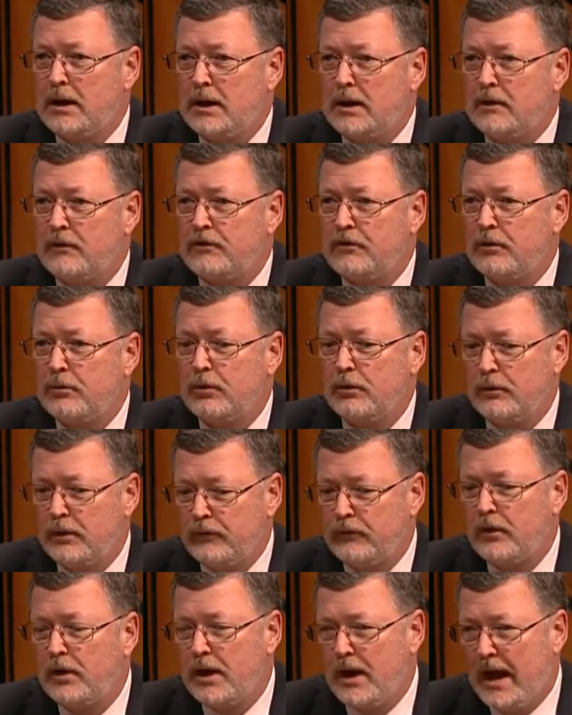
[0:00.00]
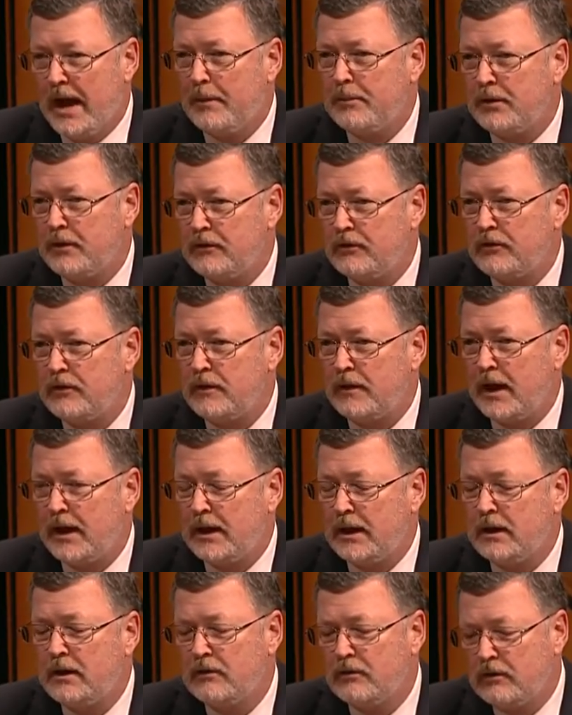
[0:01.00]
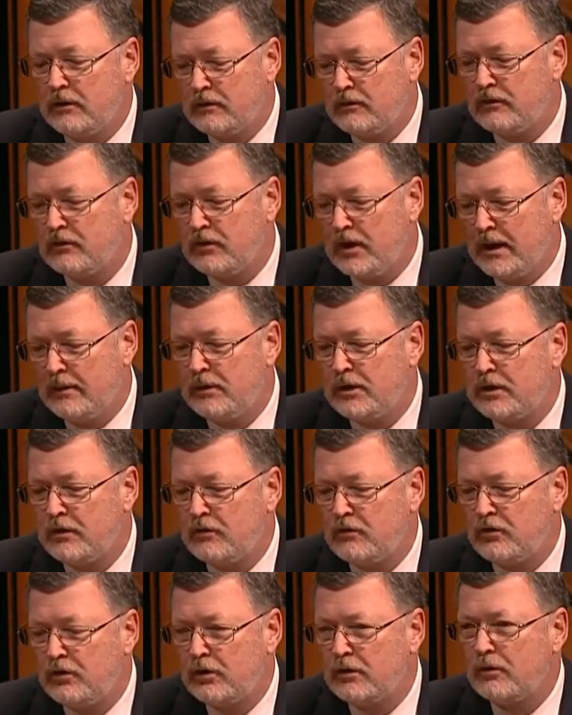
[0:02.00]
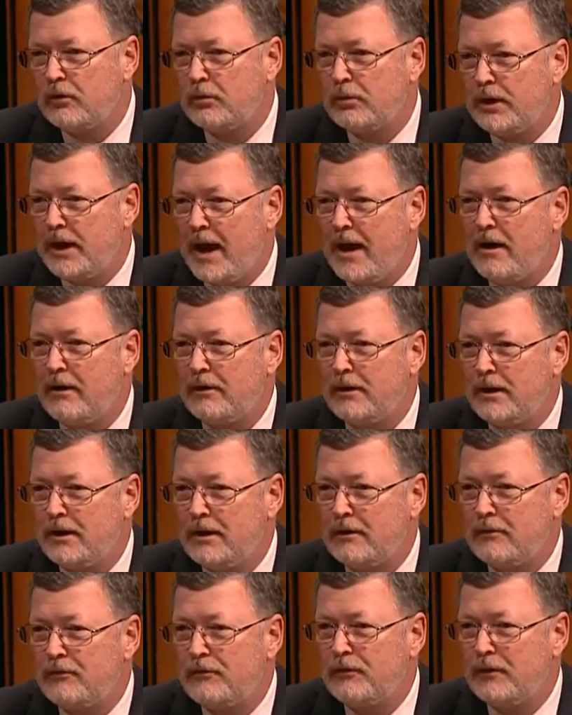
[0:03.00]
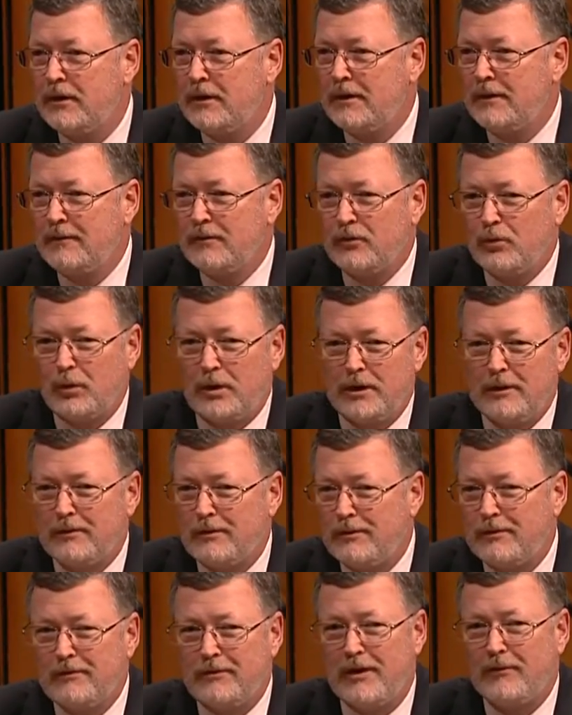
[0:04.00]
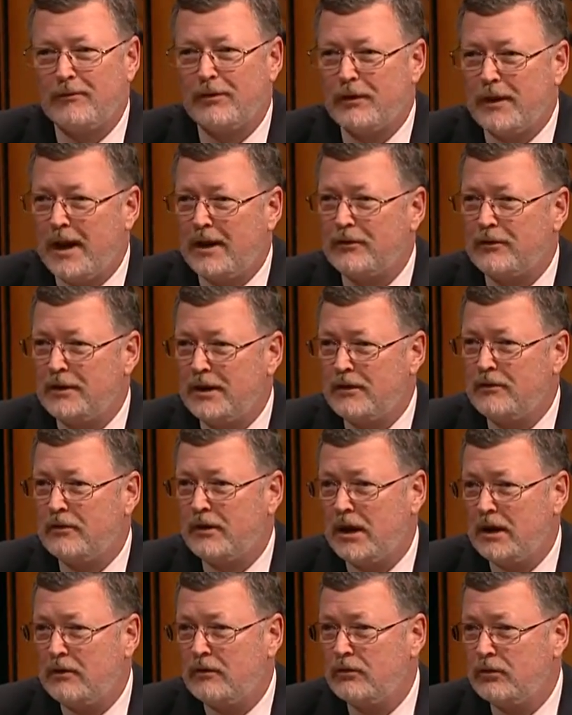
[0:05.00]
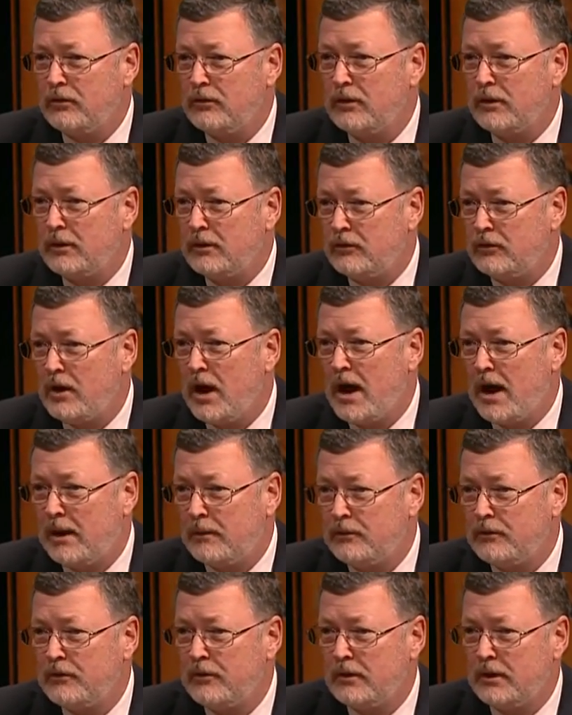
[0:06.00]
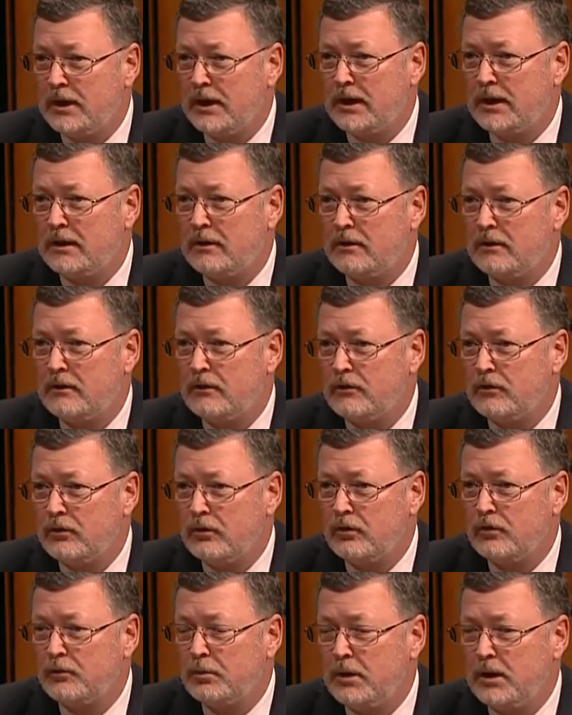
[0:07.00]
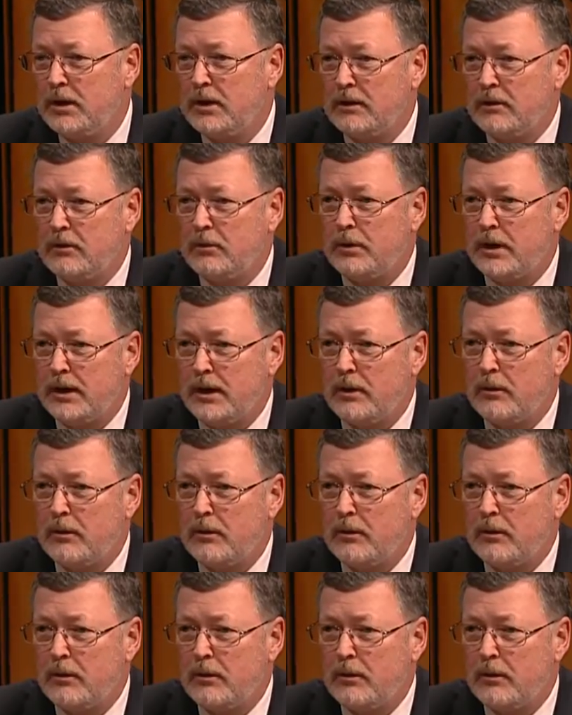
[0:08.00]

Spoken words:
So we're very happy to see that. And it's a shame that it took the reality of 27,000 educators losing their jobs and schools being hit the way they were.